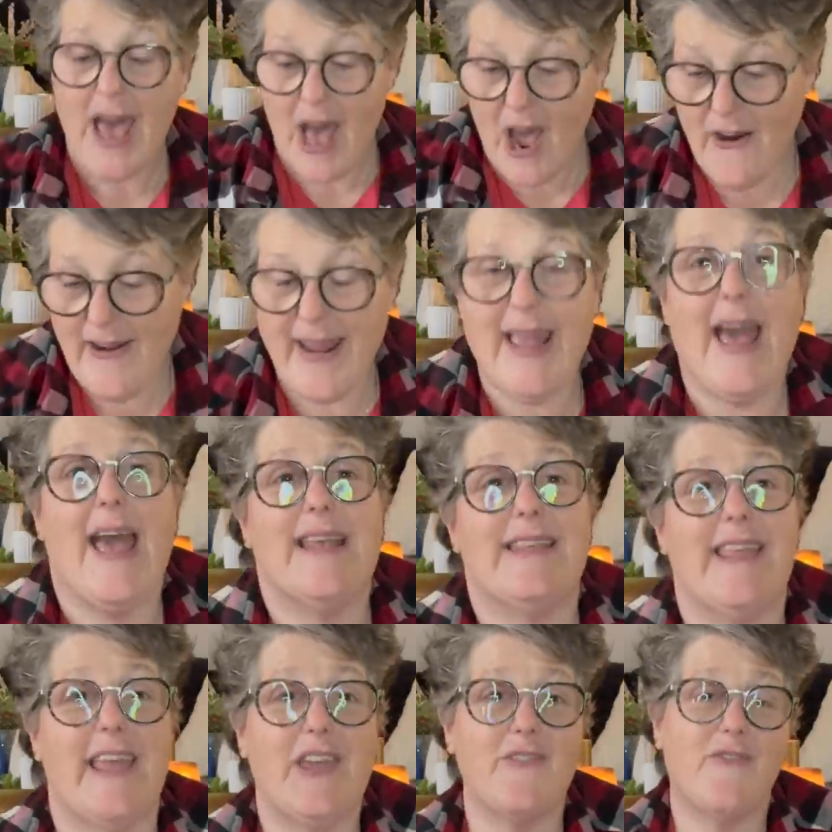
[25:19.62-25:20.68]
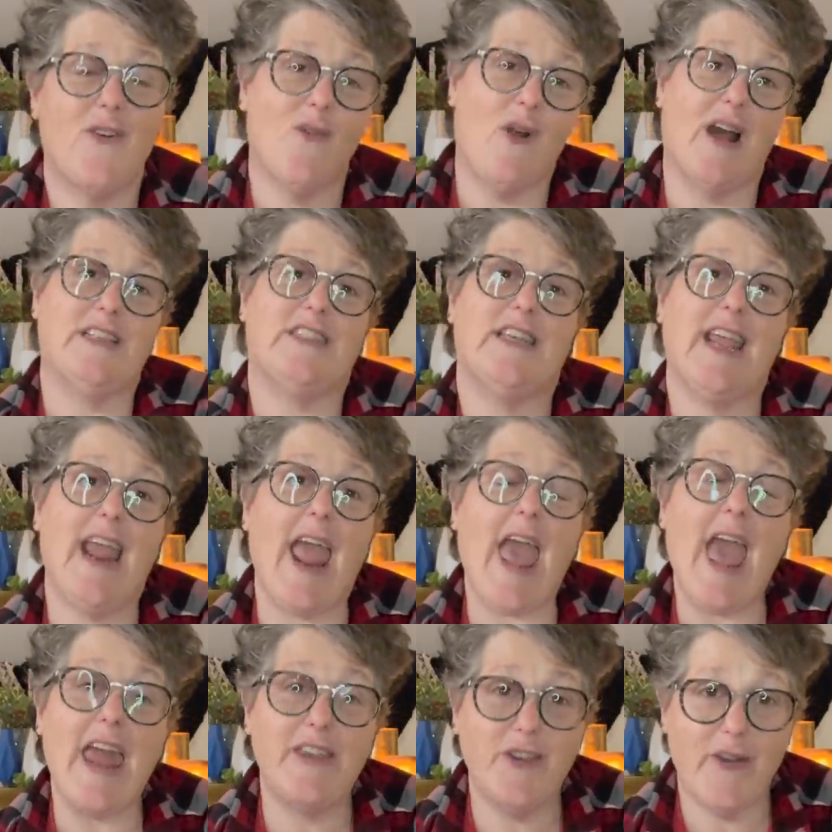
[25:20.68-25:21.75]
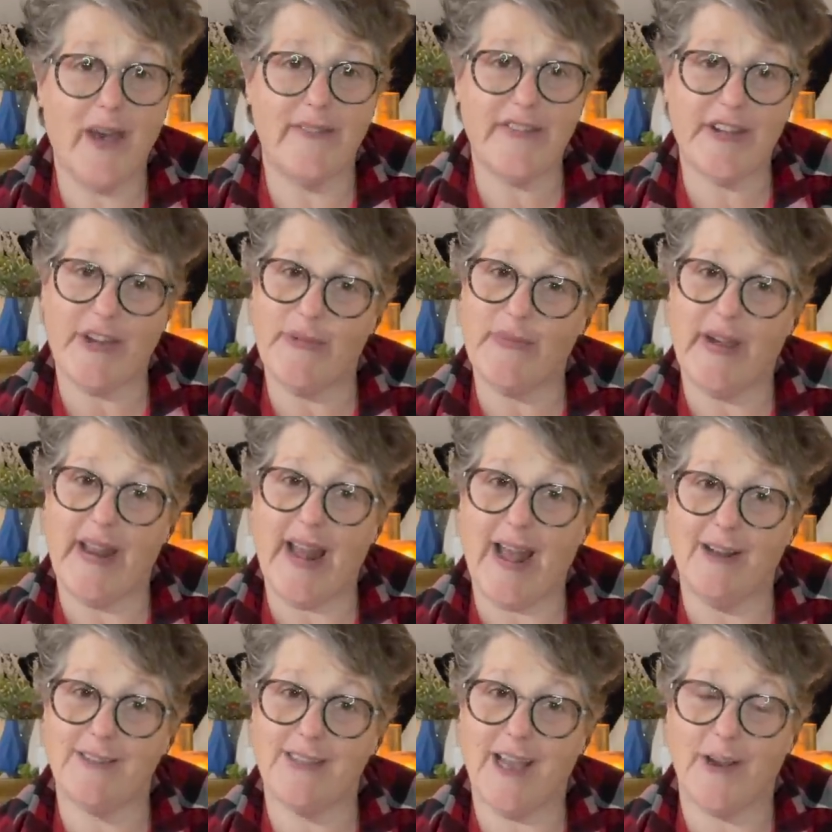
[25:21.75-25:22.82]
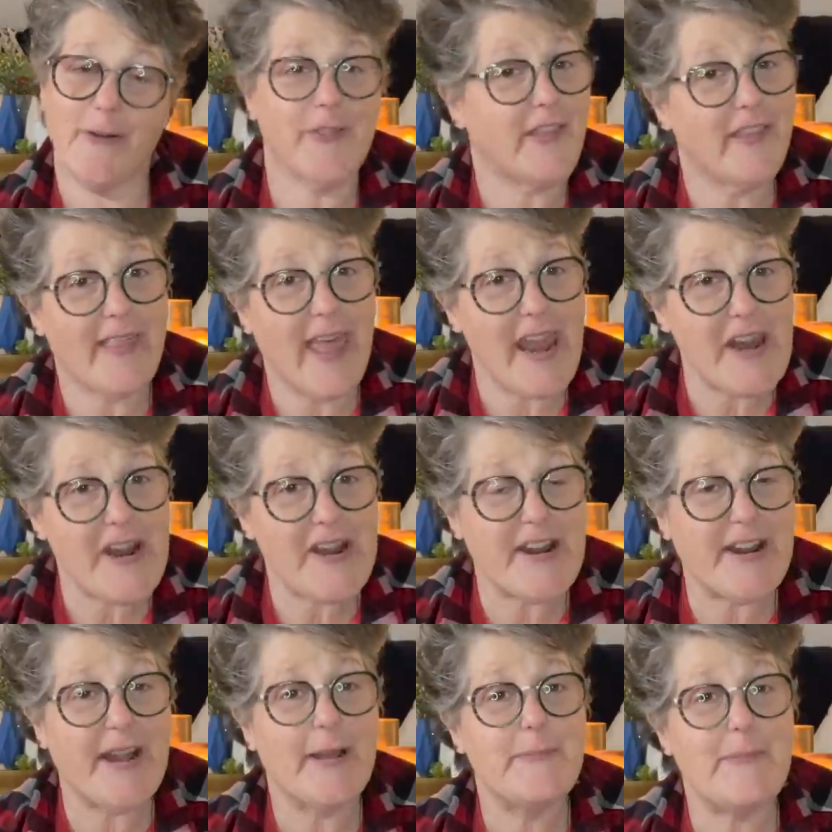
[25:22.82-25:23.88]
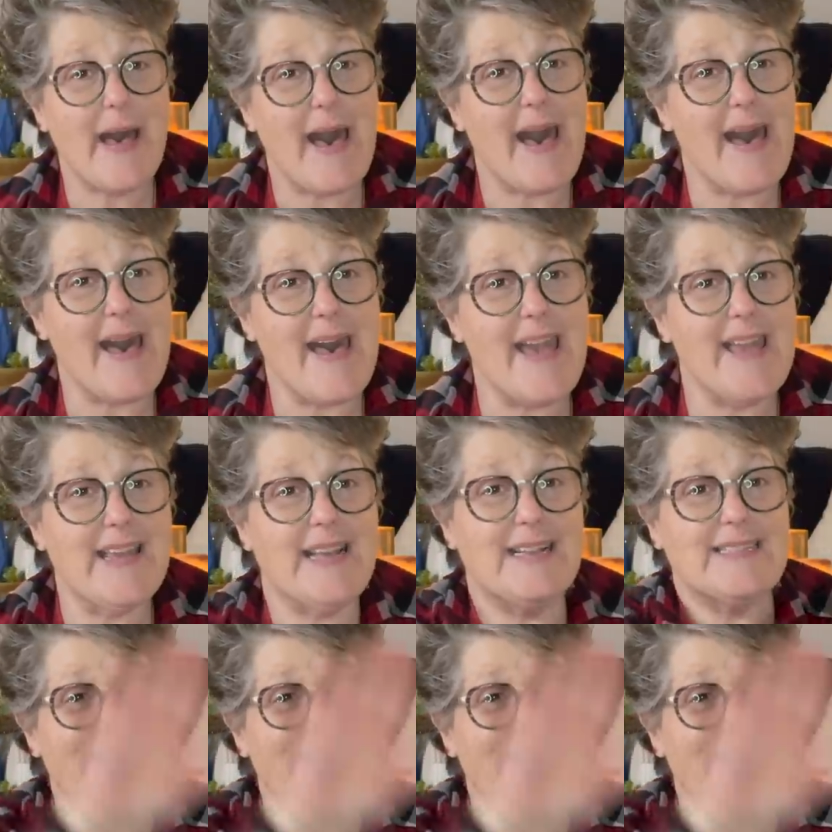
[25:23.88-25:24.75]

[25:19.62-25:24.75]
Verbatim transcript: All right, guys, thank you for watching and you have a good one. I'll talk with you later. Bye.